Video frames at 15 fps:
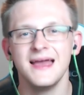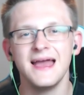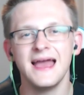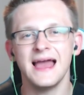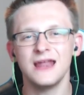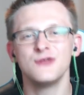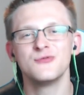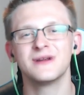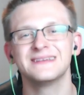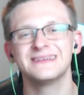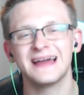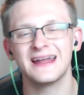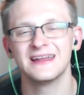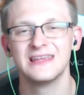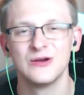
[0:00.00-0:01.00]
Hello everyone,
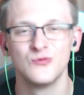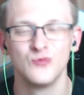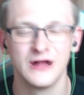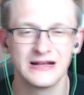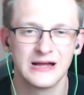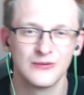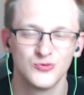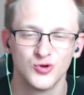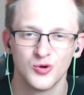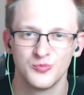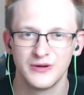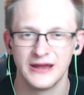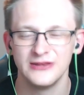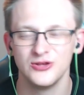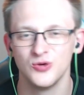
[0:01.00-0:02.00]
Gareth here and welcome to a
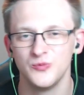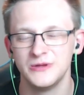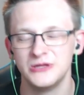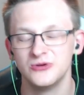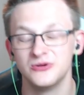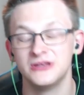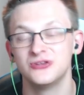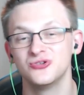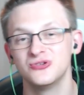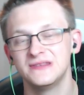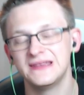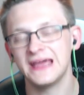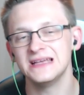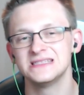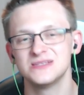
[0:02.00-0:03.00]
brand new video. In
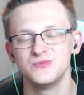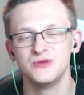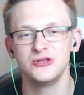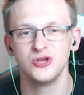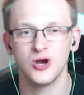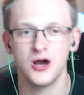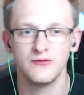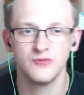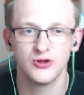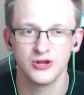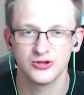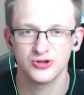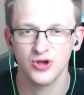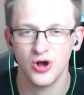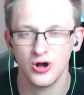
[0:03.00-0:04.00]
today's video I want to
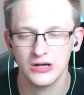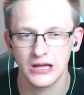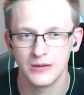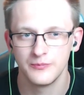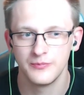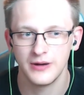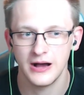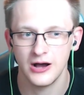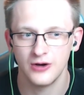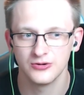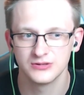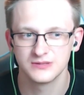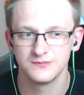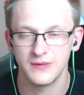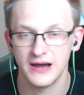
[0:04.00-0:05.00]
talk
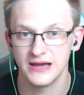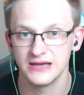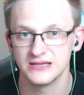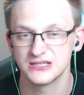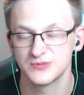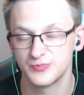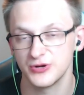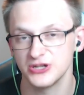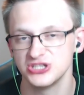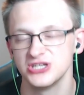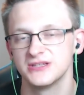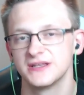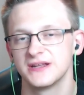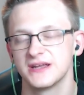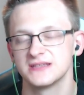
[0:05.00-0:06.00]
about my spreadsheet
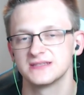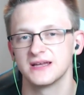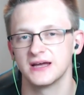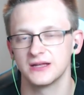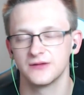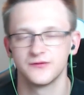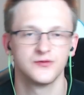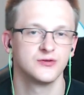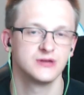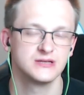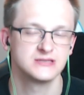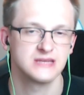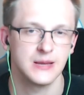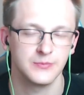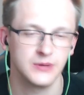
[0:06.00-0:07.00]
that I started for
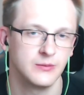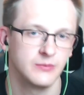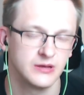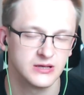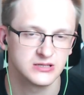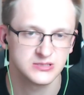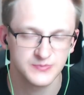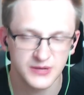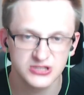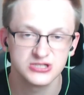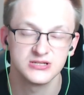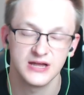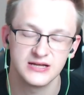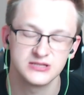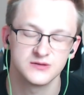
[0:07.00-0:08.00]
this upcoming expansion,
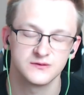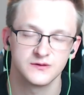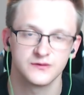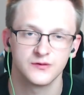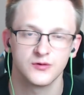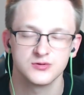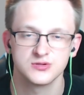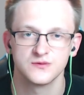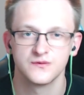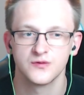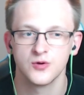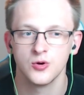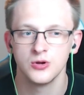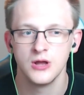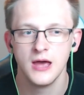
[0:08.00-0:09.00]
Knights of the Frozen
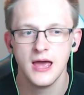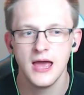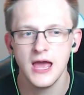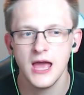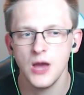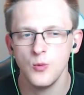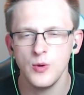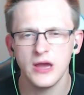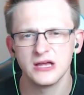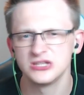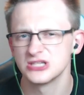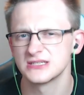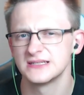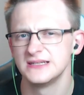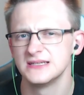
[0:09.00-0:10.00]
Throne, where I
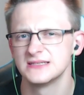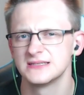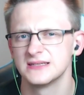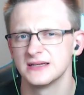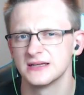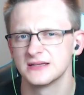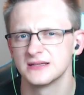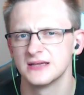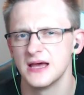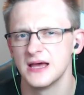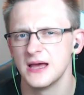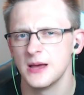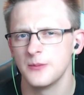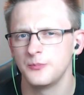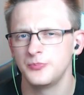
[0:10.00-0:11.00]
just listed
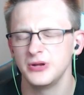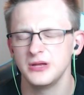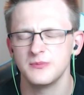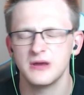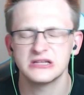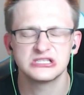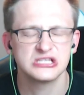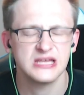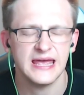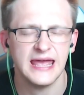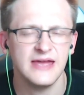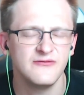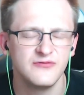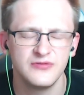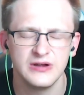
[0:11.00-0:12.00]
pretty much
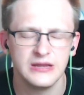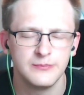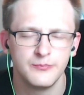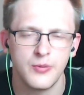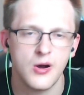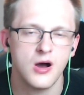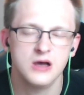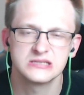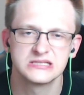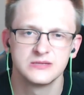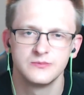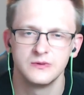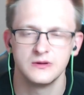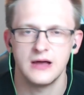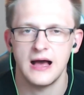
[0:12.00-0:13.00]
every
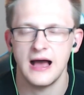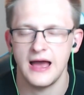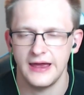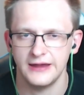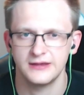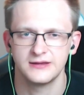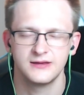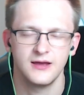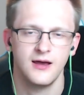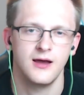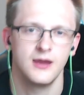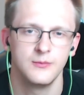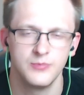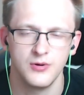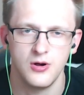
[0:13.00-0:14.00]
possible
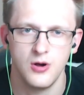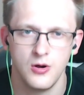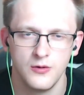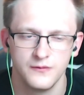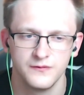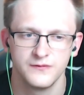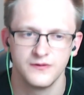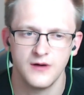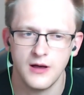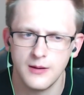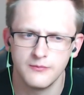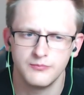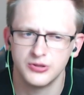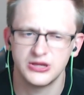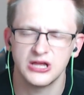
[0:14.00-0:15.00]
archetype of
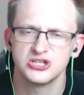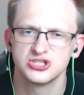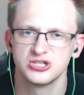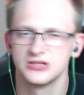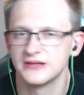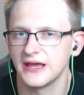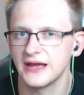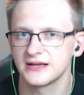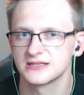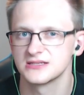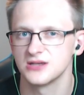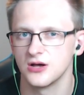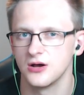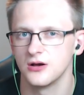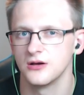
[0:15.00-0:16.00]
potential decks
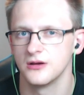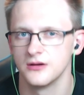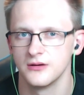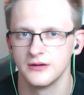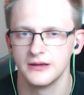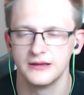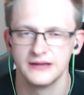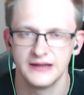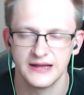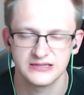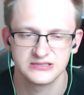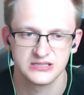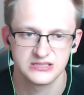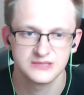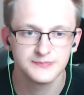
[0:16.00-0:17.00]
uh, in the
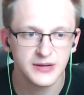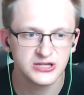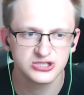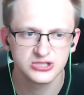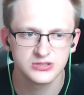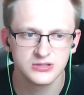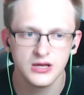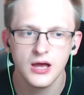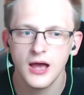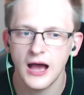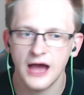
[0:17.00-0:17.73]
next expansion.